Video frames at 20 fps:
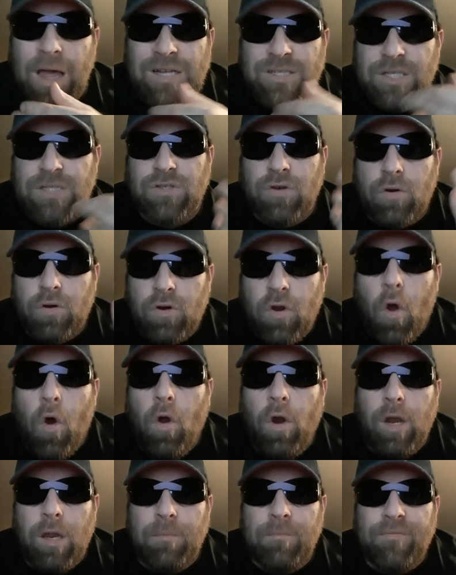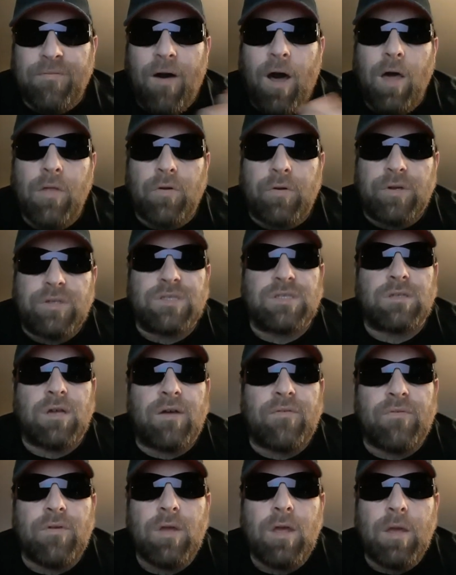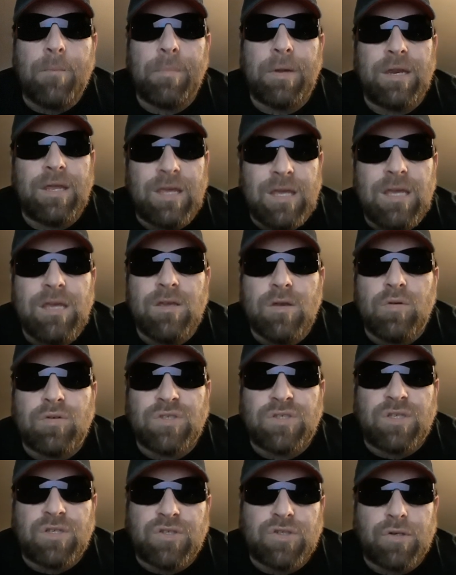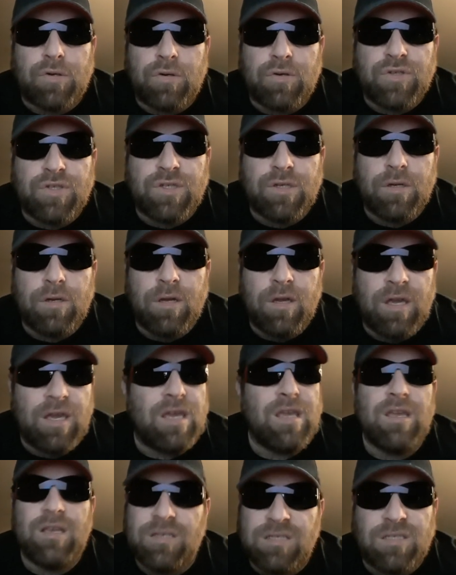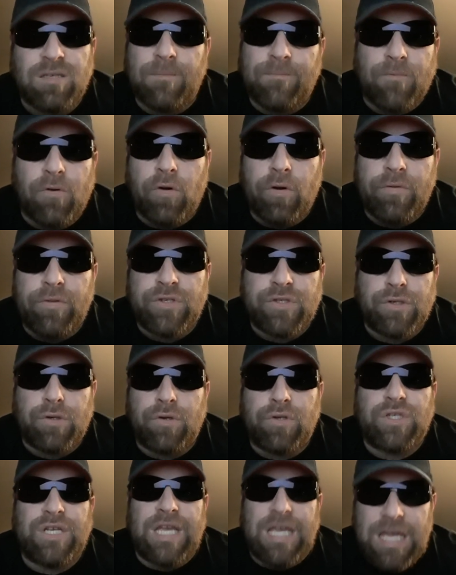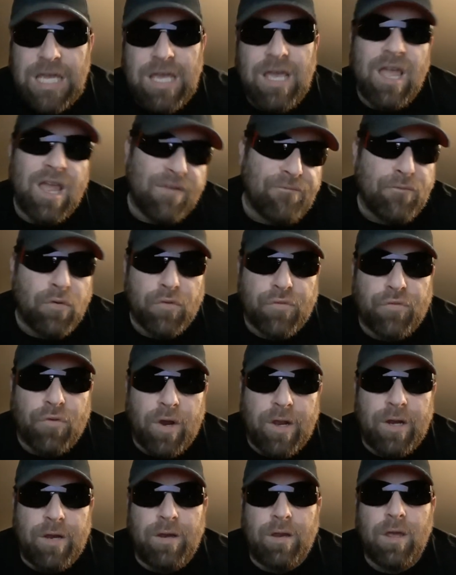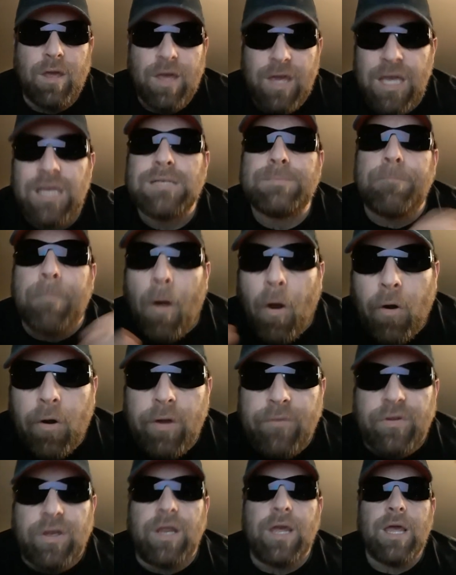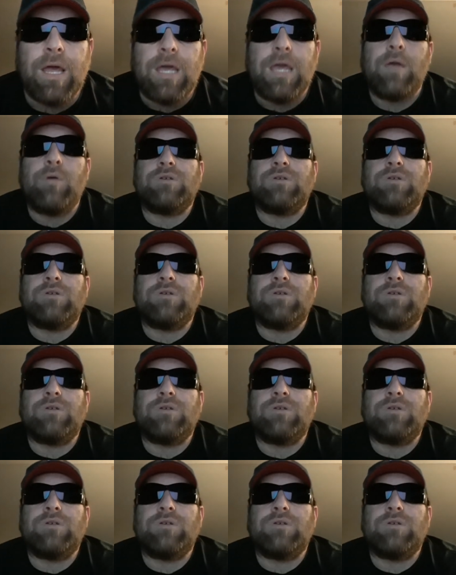actually started calling him father and stuff. But he used the church. He subverted the church. He infiltrated. He's part of it. He